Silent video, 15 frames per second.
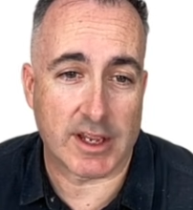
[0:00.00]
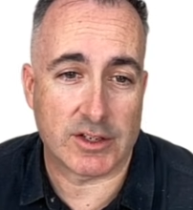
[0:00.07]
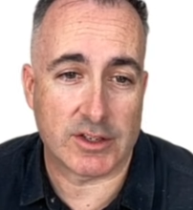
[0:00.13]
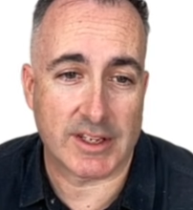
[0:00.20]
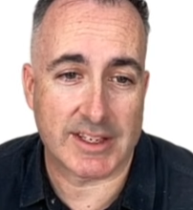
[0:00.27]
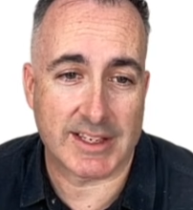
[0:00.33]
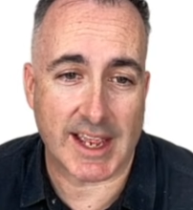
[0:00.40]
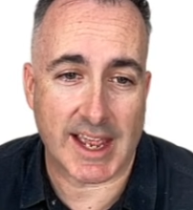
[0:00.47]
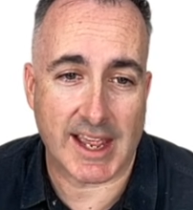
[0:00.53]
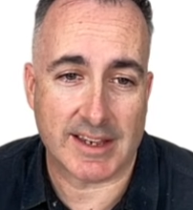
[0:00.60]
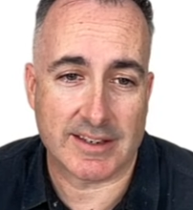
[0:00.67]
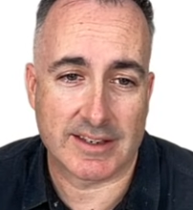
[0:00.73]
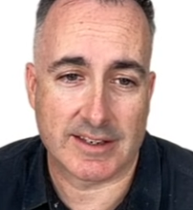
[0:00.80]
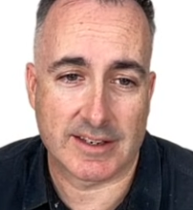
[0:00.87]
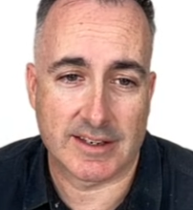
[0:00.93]
So this
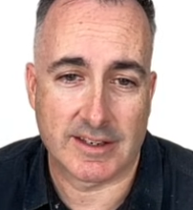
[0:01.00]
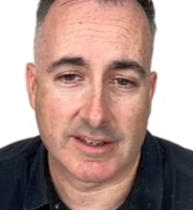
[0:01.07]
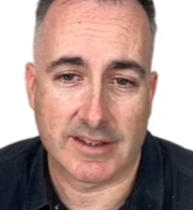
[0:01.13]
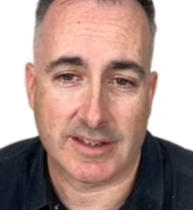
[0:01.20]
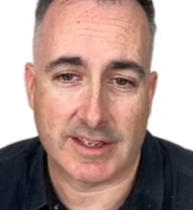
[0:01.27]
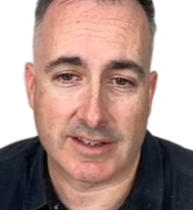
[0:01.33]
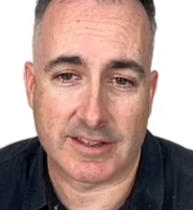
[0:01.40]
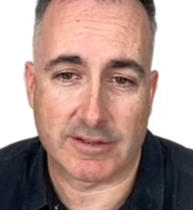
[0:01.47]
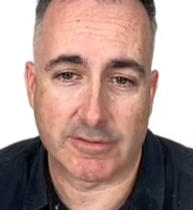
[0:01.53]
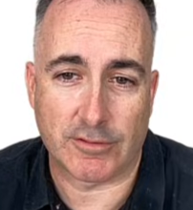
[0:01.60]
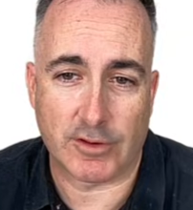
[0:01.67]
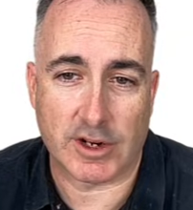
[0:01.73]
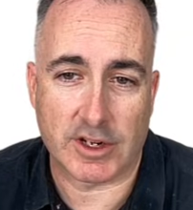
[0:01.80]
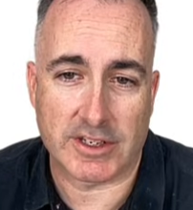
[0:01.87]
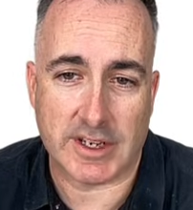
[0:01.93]
s is the
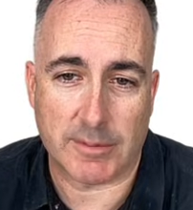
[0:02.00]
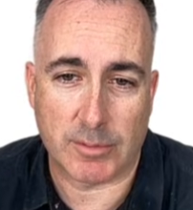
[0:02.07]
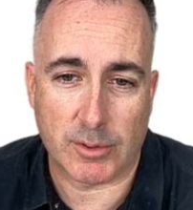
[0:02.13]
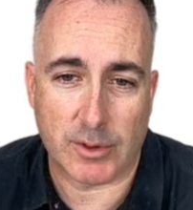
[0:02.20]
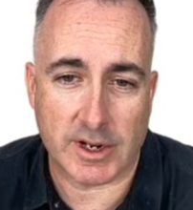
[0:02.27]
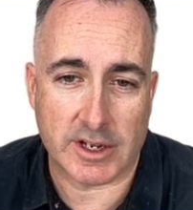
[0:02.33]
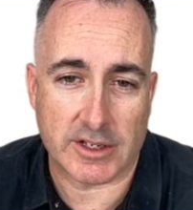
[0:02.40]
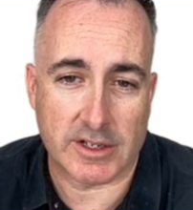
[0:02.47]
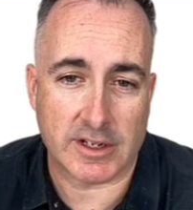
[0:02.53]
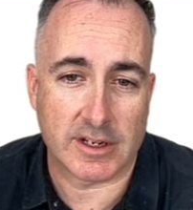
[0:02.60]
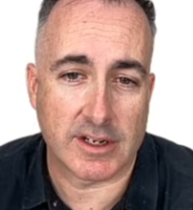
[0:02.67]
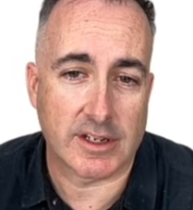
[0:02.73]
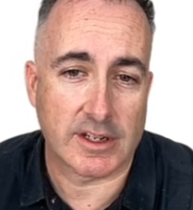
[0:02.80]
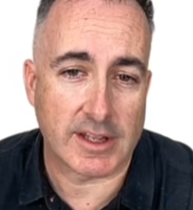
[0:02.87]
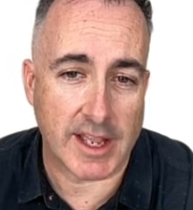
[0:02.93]
fringe
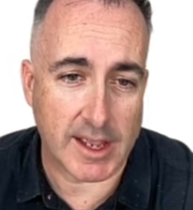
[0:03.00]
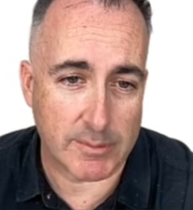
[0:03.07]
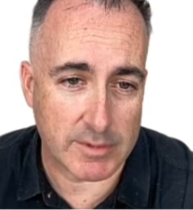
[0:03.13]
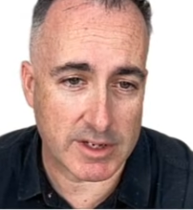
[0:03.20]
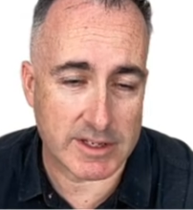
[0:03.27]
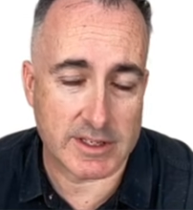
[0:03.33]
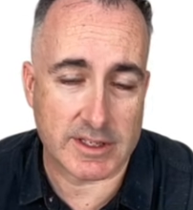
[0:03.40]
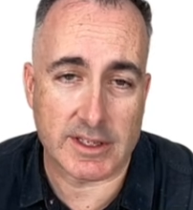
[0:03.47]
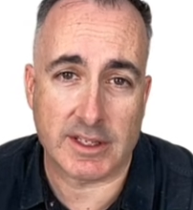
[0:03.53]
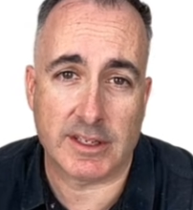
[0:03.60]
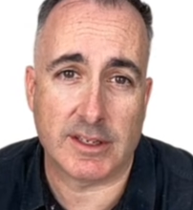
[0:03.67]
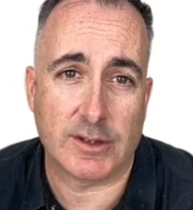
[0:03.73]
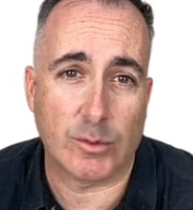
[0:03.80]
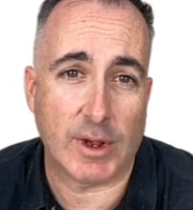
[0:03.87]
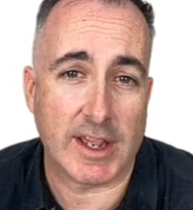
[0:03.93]
separation, lambda is
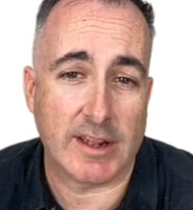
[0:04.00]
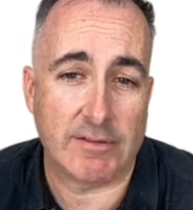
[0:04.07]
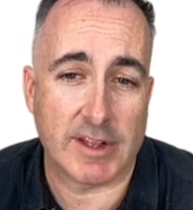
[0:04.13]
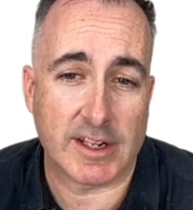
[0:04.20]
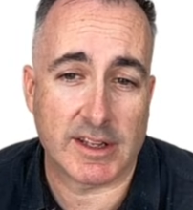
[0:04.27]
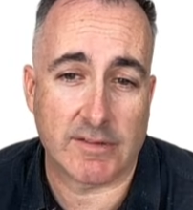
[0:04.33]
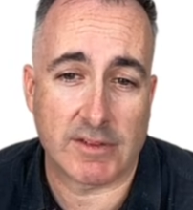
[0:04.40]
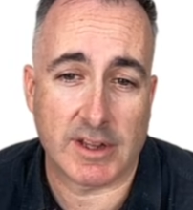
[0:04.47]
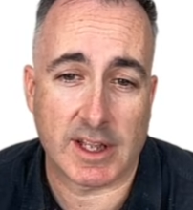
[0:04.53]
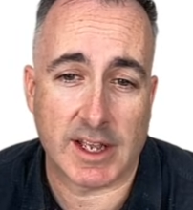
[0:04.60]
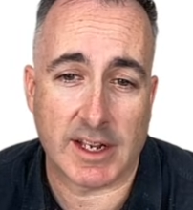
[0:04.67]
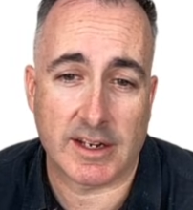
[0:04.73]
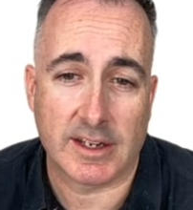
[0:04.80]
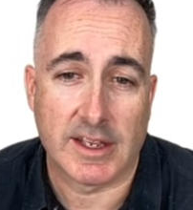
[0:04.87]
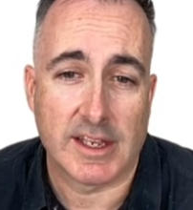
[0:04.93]
the wavelength of a
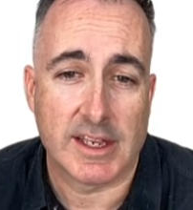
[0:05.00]
light,